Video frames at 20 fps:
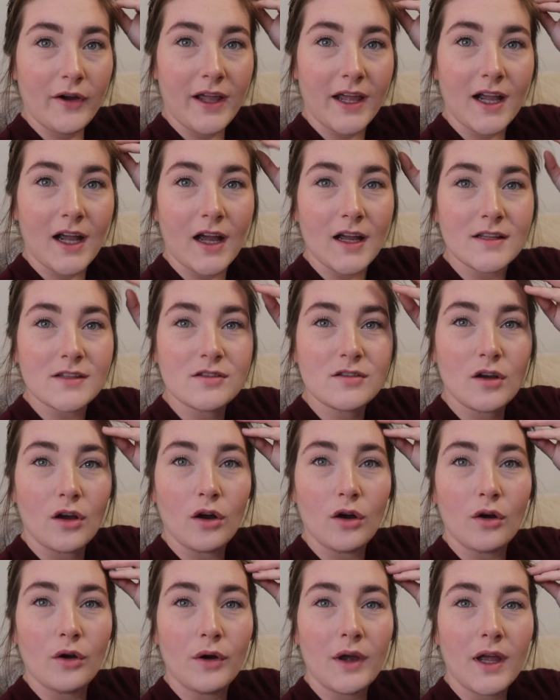Okay guys,
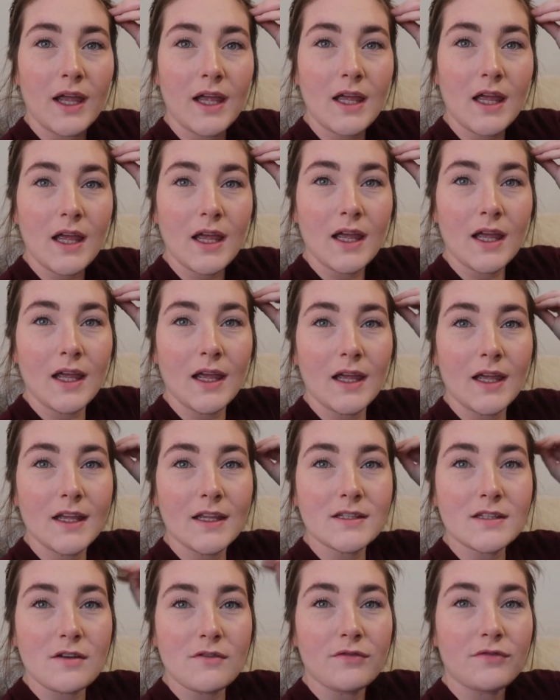so it
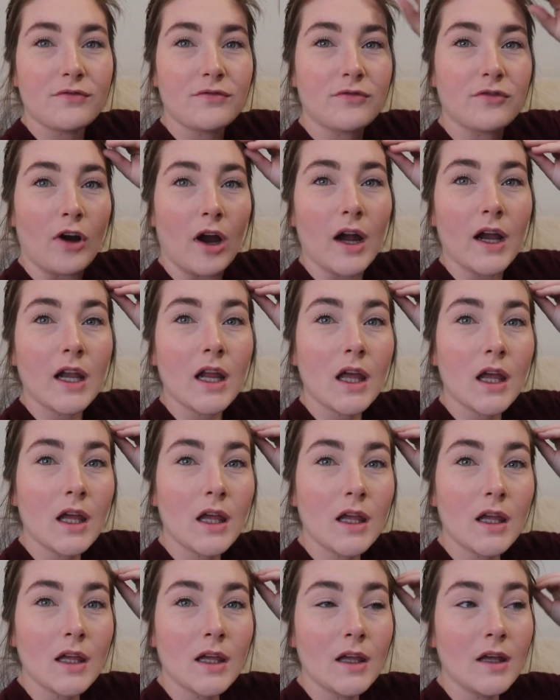is
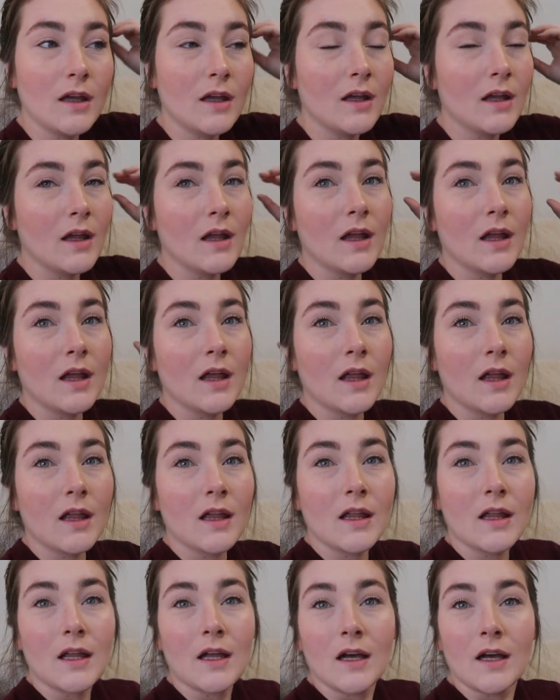Friday
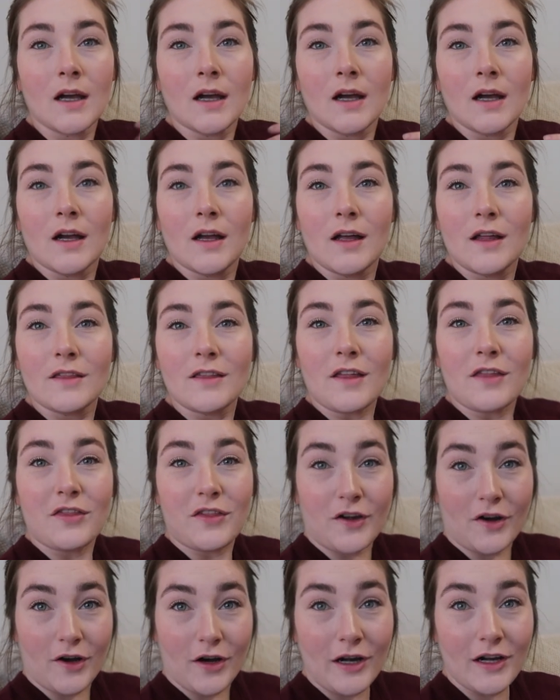the
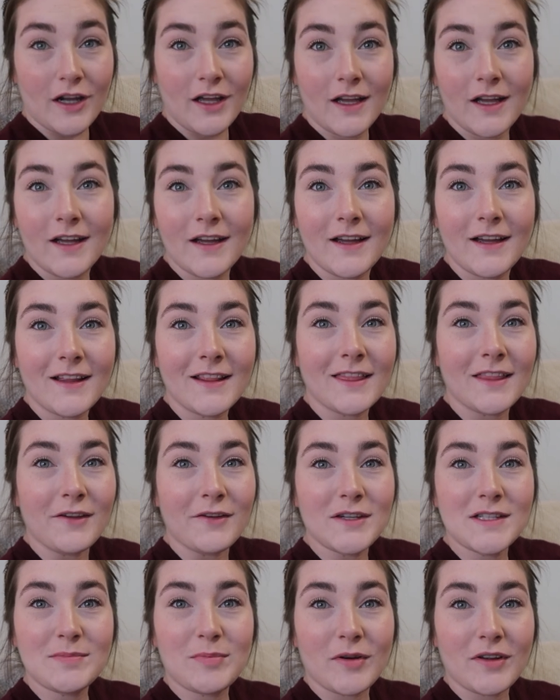third.
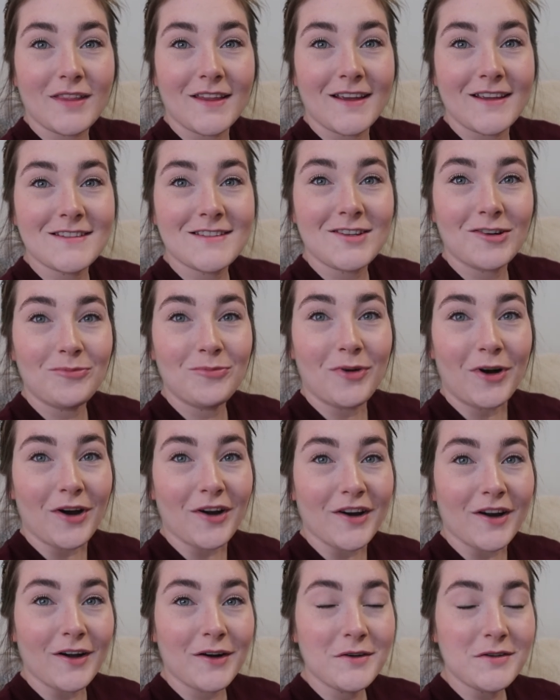Lillie's birthday is
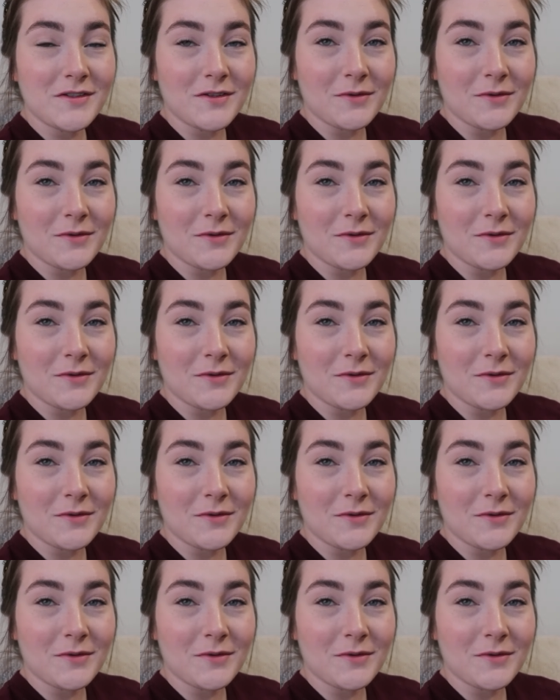tomorrow,